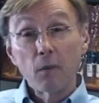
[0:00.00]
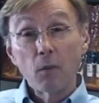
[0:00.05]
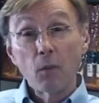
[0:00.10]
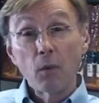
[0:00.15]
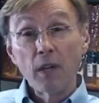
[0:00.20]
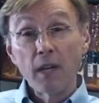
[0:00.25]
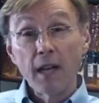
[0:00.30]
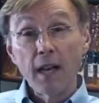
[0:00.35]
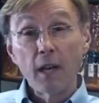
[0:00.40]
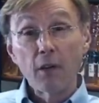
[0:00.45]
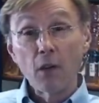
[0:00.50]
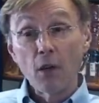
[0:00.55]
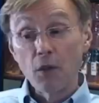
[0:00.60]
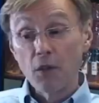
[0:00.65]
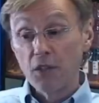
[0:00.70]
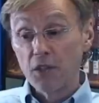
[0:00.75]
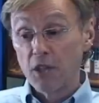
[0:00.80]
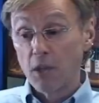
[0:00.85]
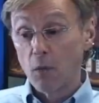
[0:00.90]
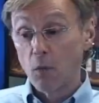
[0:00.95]
We now know
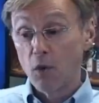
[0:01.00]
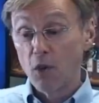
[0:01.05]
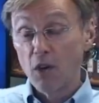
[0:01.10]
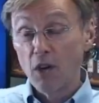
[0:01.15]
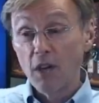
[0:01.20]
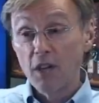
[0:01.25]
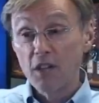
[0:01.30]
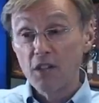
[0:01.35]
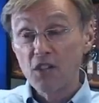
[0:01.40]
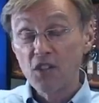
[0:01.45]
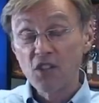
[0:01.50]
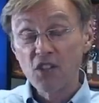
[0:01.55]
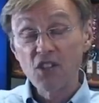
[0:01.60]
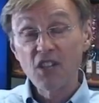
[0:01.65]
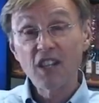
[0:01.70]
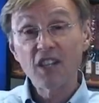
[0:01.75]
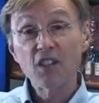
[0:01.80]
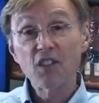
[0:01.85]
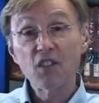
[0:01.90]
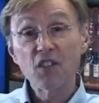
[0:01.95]
that there were
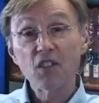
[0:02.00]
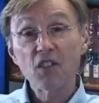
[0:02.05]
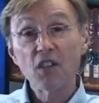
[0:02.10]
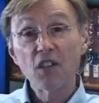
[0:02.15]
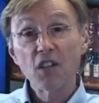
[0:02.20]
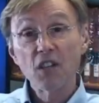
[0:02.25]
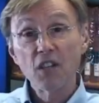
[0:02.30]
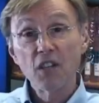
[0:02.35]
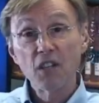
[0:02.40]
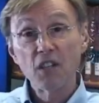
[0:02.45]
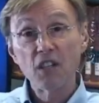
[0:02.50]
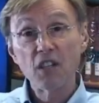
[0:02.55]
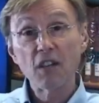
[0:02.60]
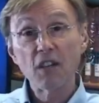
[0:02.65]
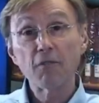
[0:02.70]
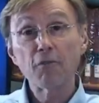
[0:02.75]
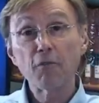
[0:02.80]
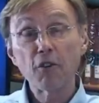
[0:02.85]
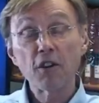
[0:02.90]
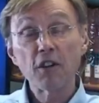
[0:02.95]
six
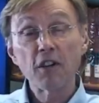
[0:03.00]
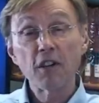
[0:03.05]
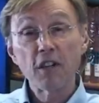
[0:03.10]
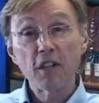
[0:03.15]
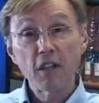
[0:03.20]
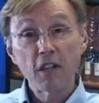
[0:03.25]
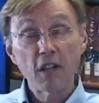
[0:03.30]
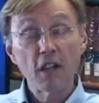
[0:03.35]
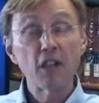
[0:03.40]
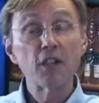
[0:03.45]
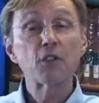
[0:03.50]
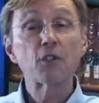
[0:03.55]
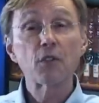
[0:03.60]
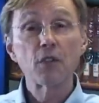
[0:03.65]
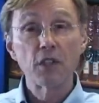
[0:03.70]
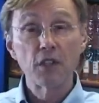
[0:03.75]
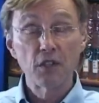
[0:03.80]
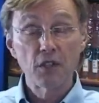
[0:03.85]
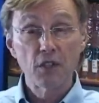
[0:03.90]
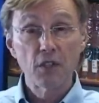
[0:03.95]
different
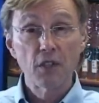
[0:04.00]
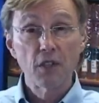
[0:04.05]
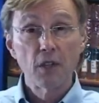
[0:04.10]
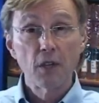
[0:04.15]
countries